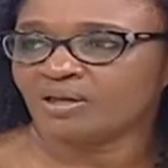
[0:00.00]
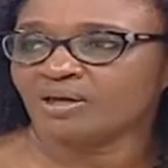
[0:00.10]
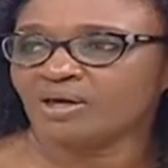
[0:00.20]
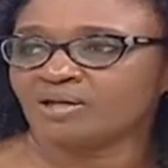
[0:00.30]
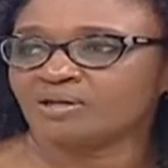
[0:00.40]

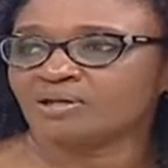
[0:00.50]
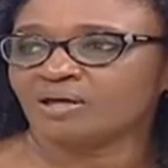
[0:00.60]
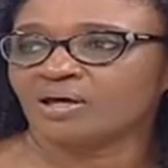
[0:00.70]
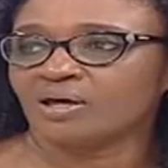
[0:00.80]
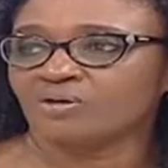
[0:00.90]
And
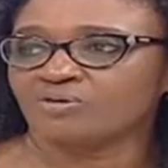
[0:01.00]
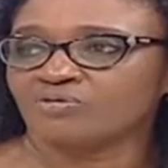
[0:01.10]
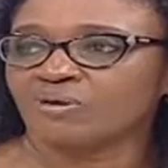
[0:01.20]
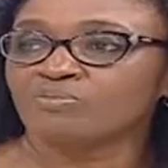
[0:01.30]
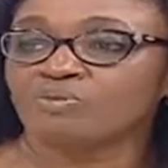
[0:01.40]
a lot of
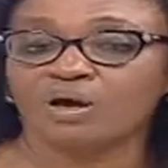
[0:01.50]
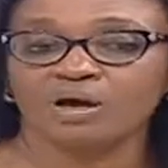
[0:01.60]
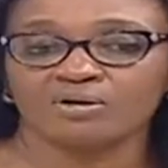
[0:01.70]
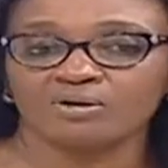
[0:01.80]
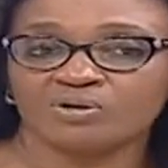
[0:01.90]
them
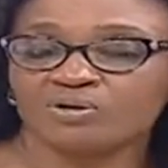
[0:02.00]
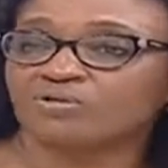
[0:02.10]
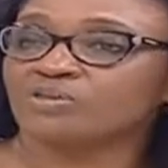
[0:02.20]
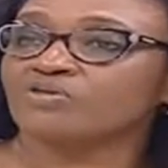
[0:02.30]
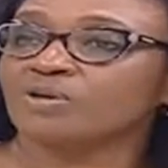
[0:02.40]
are looking for
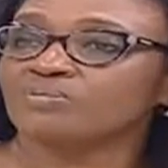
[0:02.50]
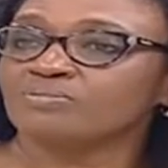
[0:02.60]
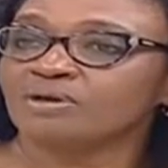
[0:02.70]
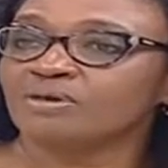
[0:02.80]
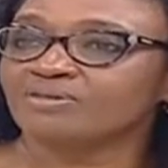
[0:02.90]
the fame
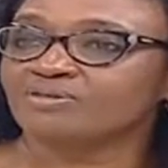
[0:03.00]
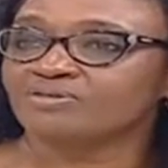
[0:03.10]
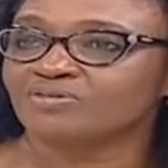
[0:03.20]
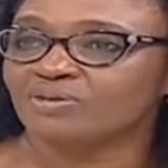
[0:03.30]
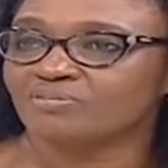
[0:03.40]
and not
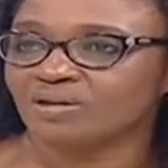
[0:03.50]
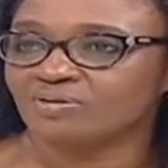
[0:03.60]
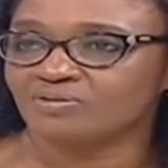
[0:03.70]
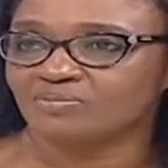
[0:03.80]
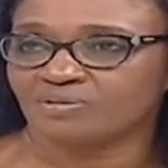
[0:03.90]
for the money
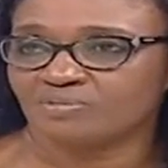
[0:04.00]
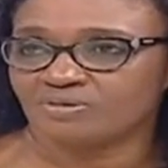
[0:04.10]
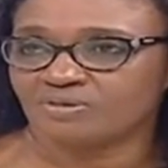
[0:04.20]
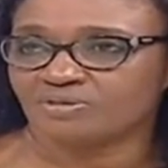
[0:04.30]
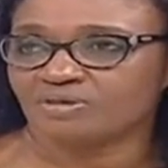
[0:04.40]
from the
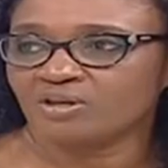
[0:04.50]
business.